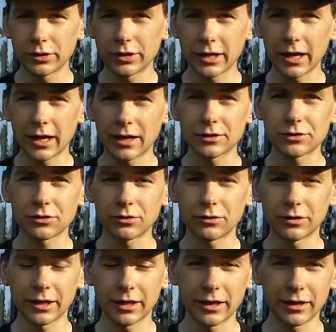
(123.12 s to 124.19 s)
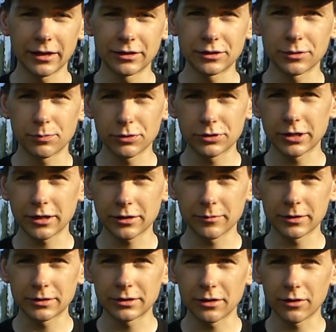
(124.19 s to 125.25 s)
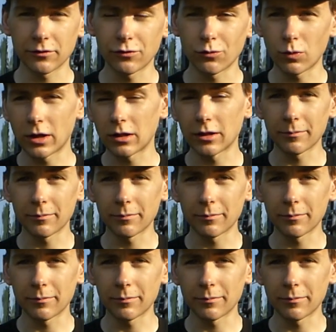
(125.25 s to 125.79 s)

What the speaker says: the hassle and to protect myself while I'm